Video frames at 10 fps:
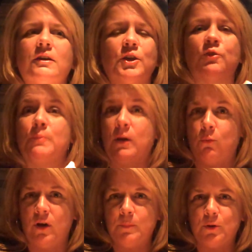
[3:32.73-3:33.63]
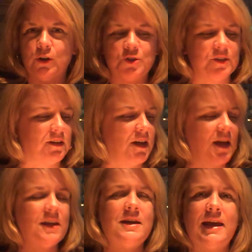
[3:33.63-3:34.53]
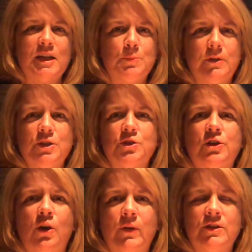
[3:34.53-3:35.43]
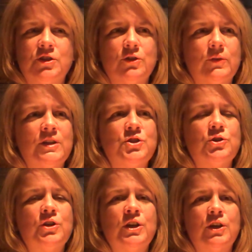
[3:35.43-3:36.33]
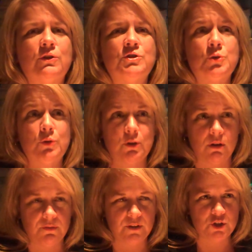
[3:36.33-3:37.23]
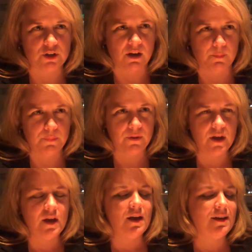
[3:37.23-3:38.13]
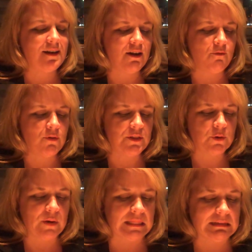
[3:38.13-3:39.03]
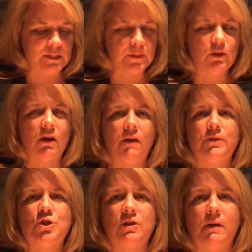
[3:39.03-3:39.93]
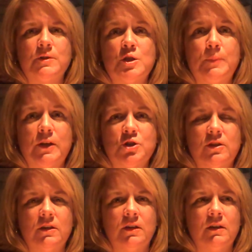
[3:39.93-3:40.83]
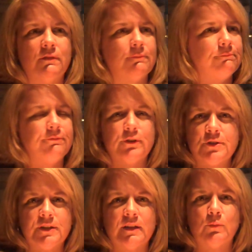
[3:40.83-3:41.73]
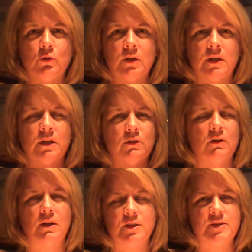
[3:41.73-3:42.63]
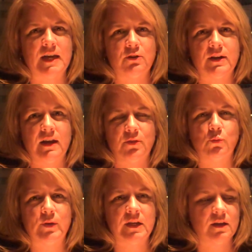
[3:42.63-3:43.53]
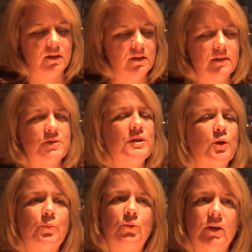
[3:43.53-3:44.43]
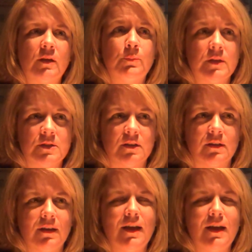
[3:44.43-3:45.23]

You've met one person. Next place you're going to is you're going to go to a coffee shop. Now, one of the great things about coffee shops, especially first thing in the morning or on a Saturday on the weekend, is they're pretty busy.